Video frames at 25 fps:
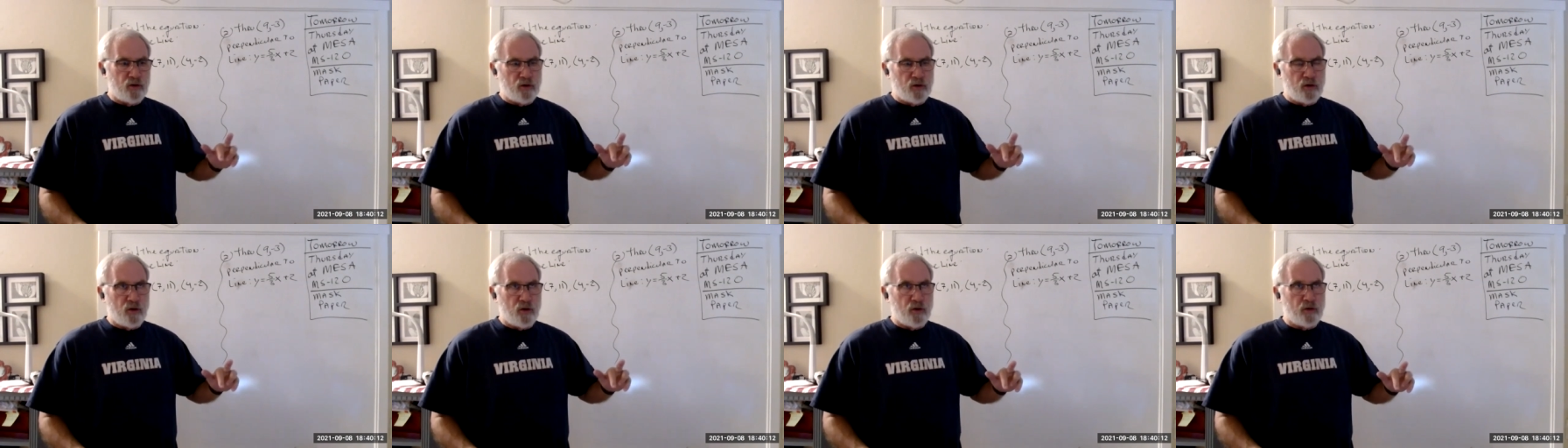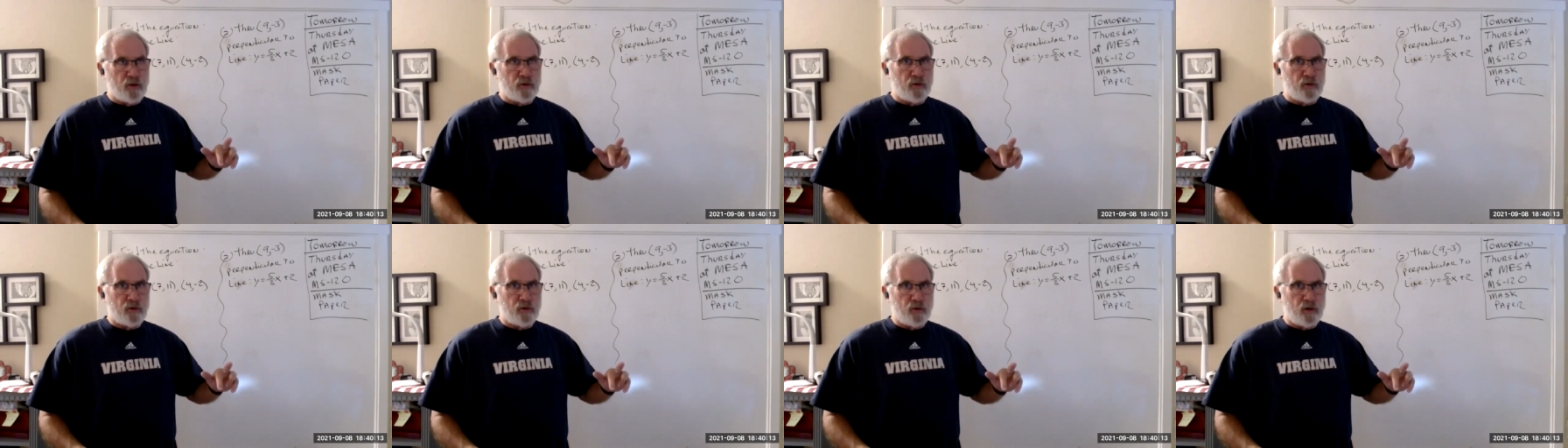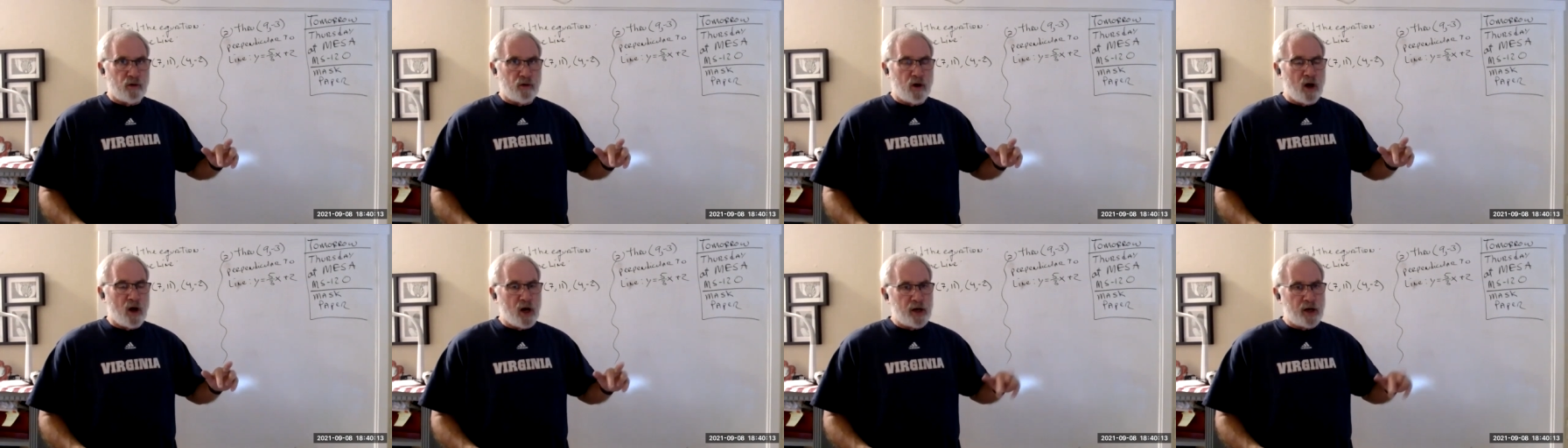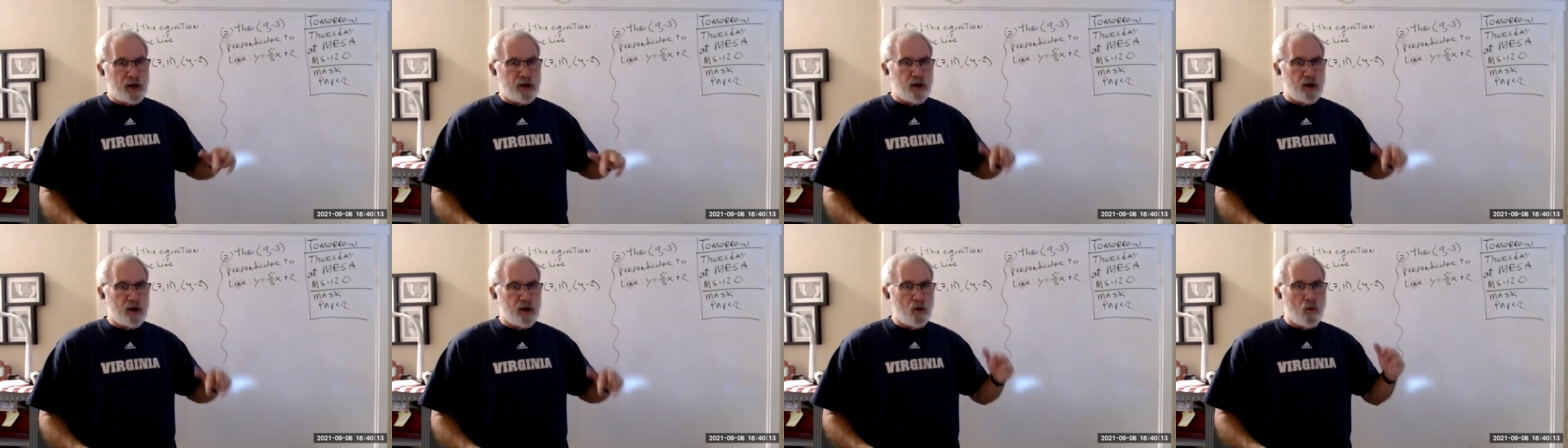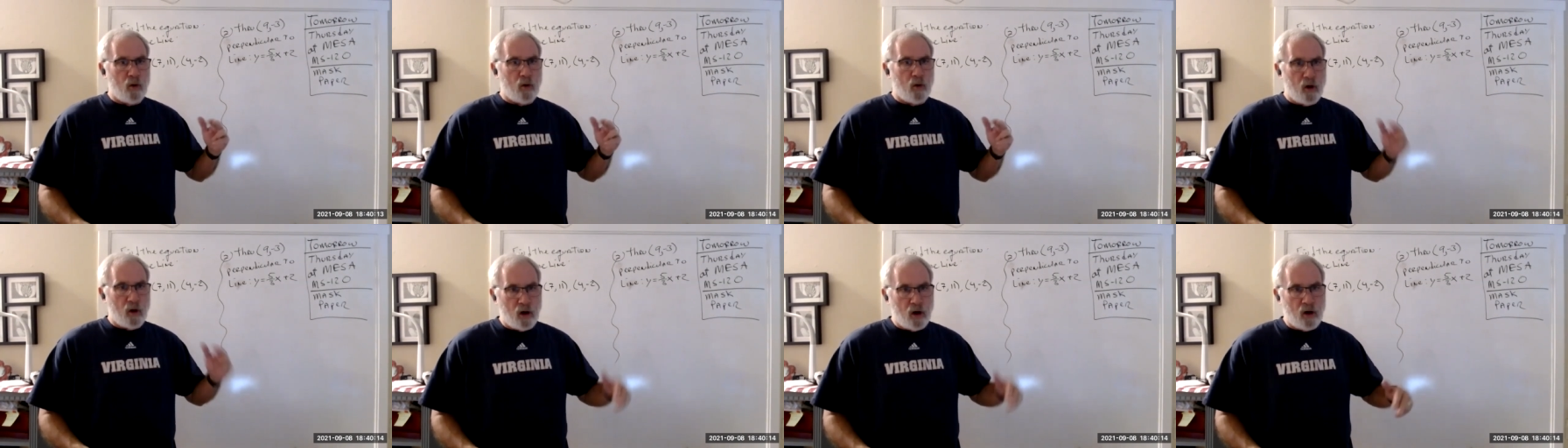your
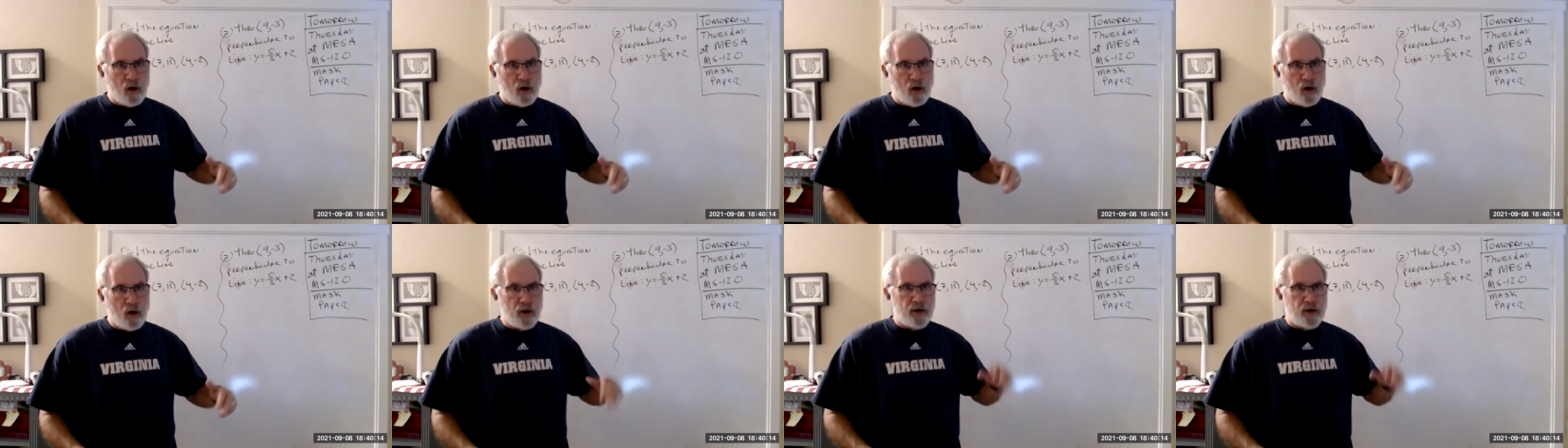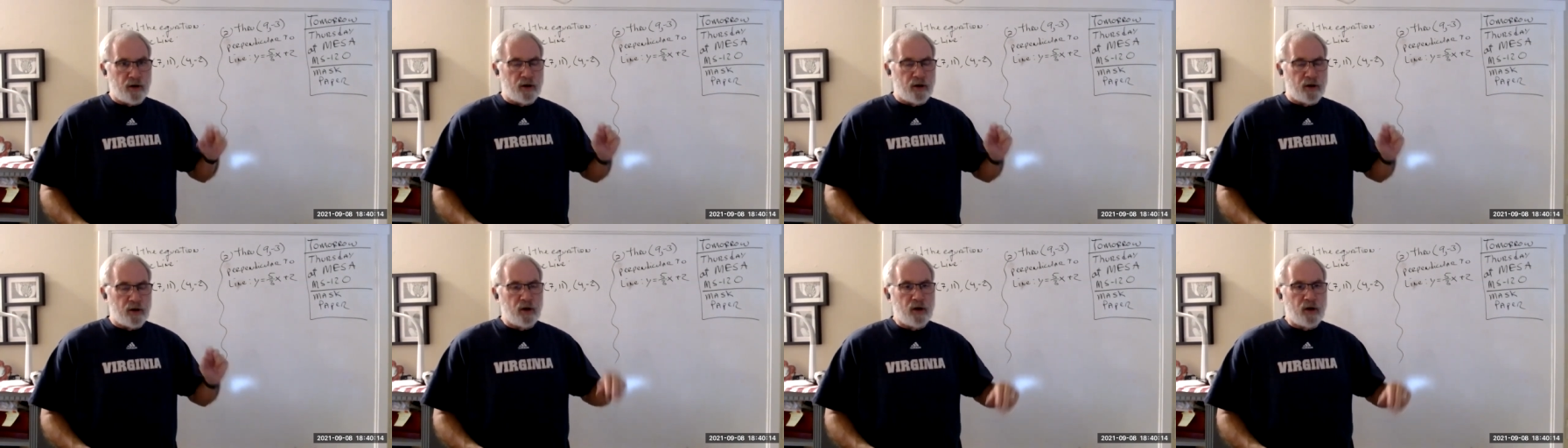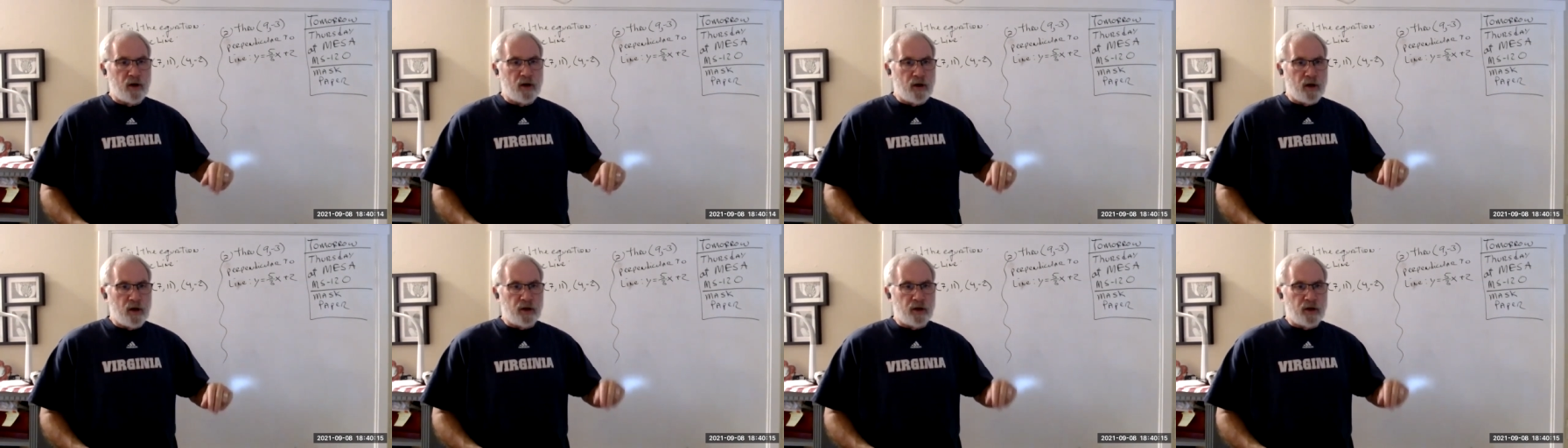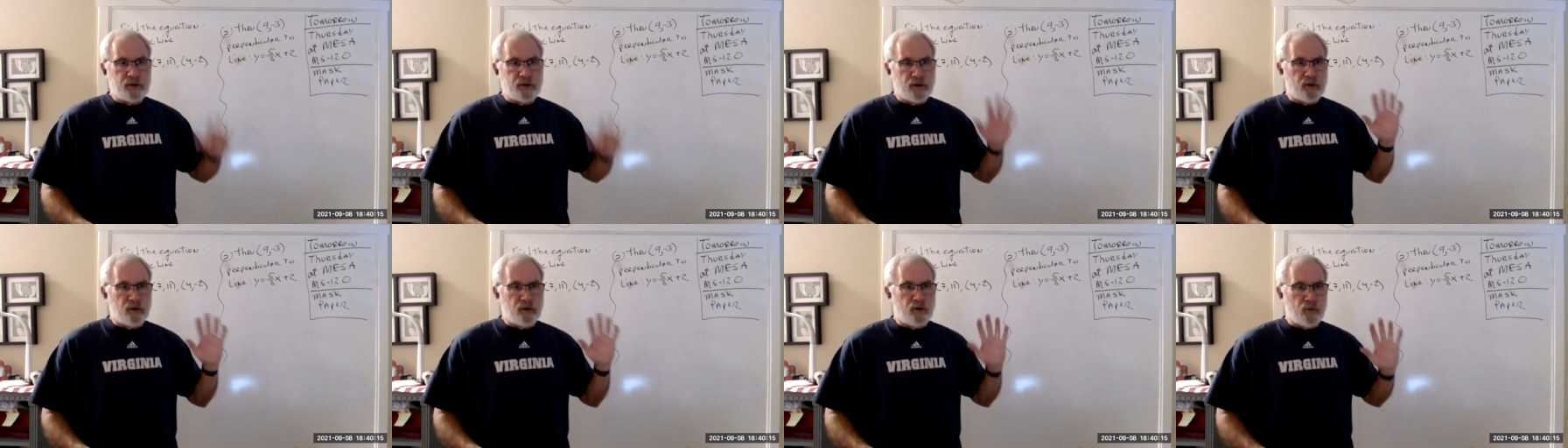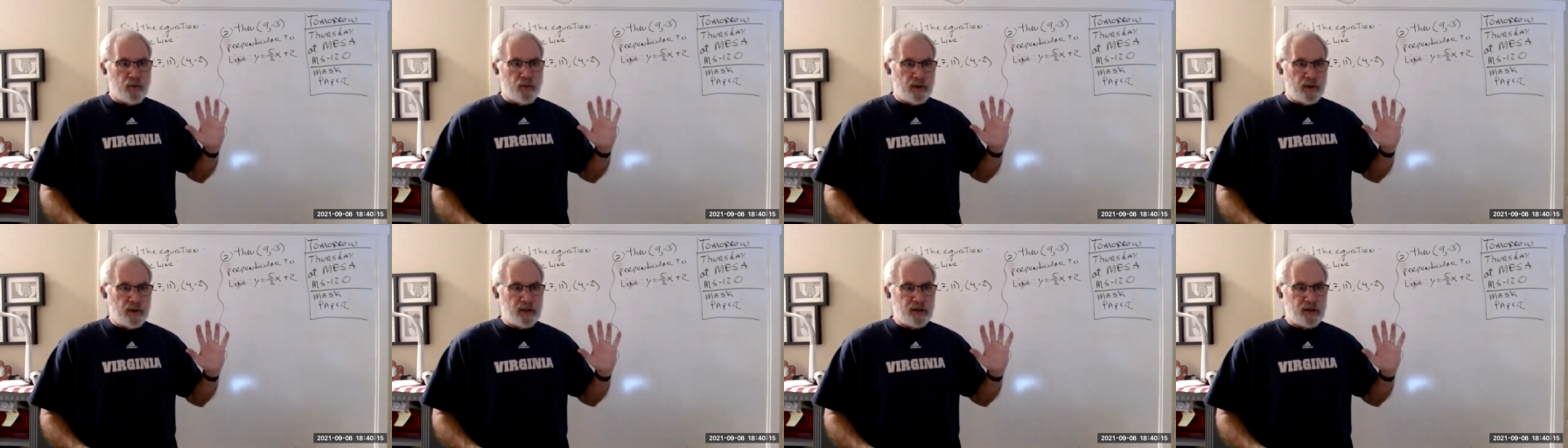audio on until you
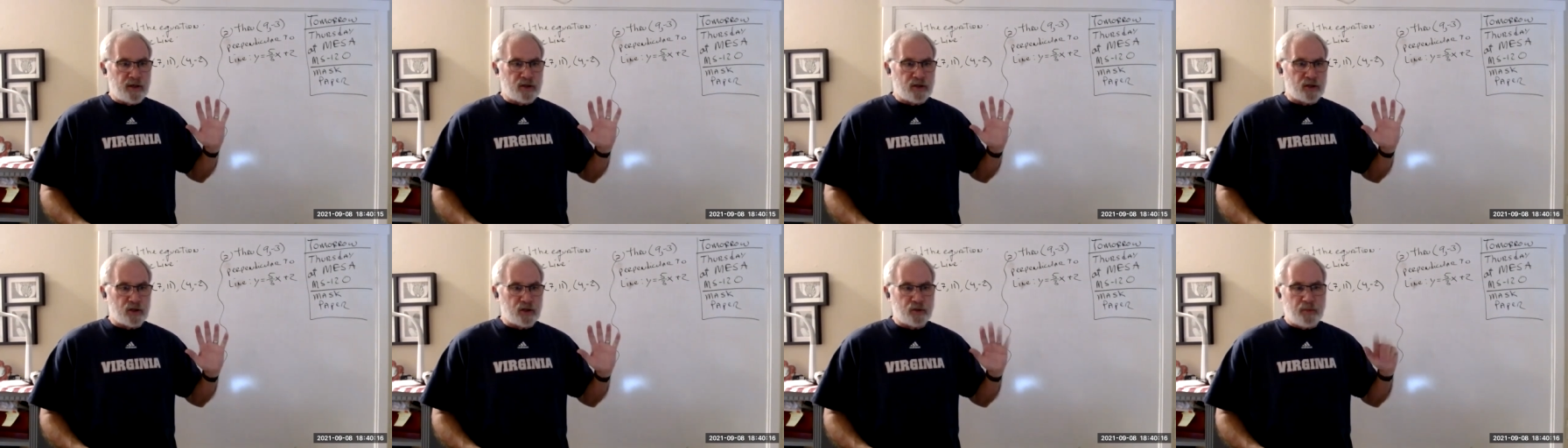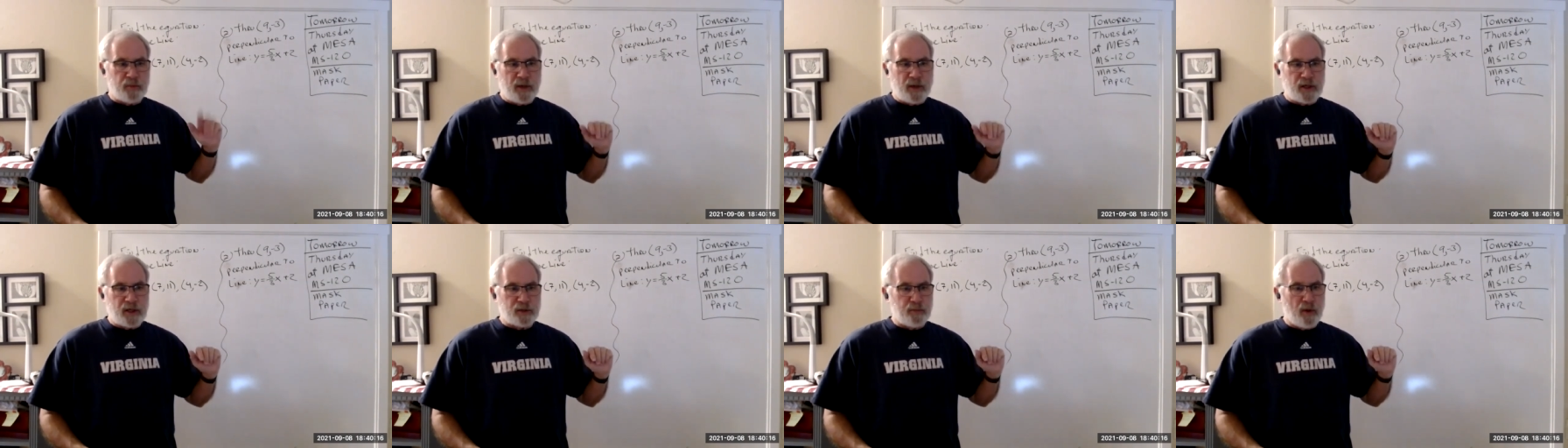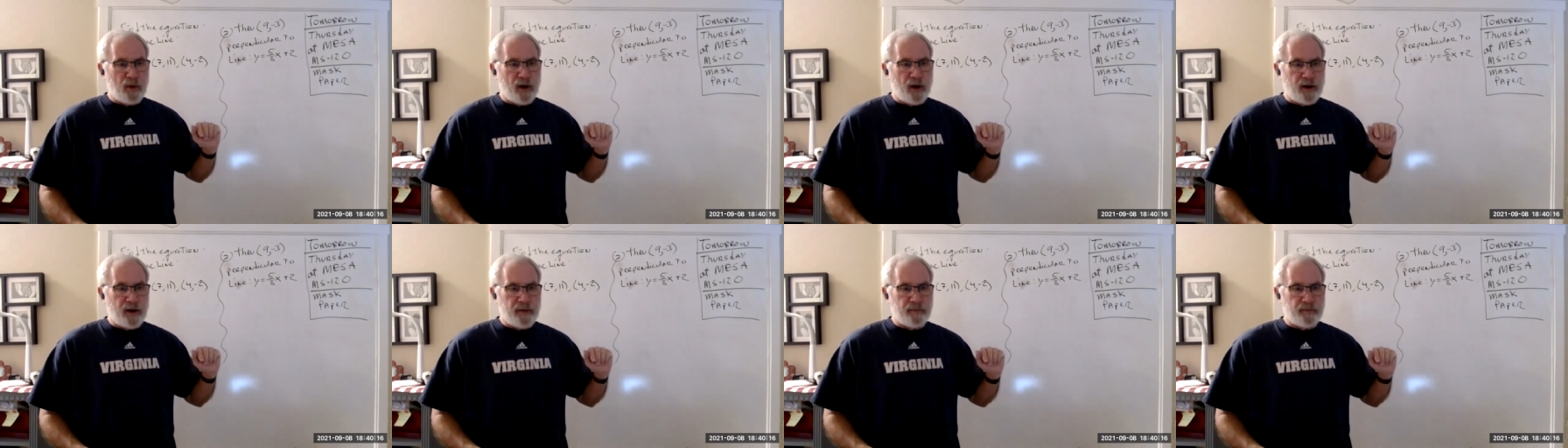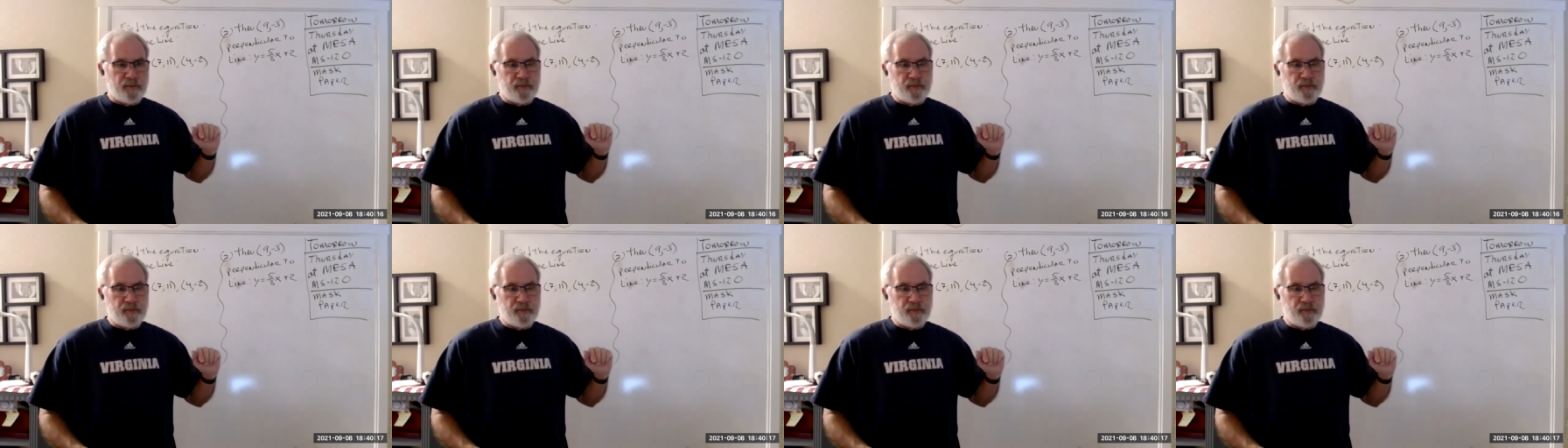release the space bar.